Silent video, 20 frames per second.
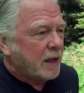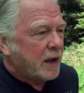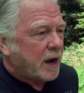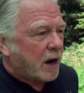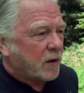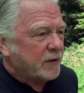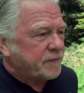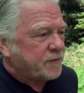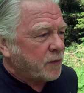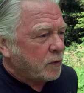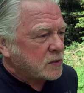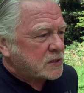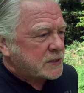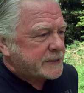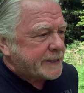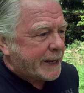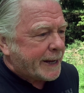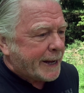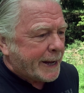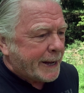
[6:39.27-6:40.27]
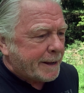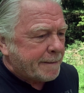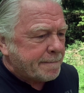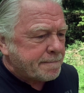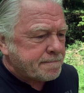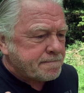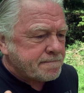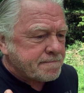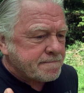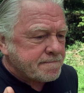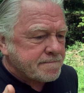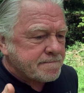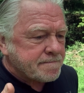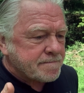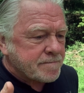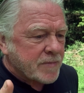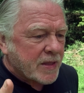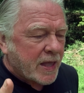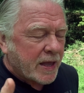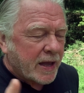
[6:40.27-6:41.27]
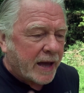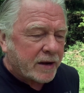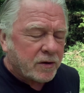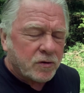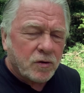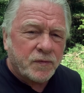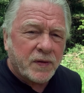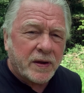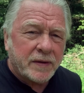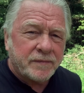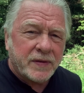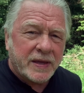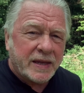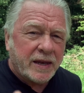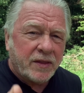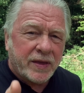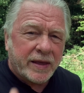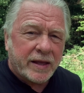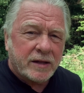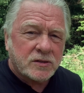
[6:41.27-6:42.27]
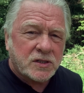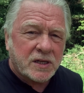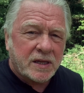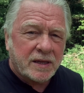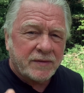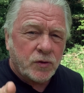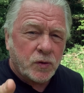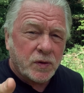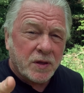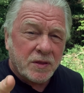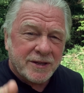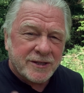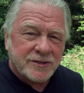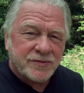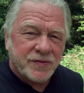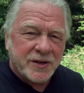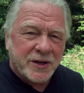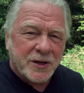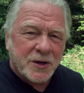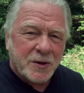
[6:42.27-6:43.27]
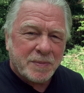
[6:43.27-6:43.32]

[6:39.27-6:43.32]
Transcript: All right, folks, um, I don't know if I have anything else to give you in this video,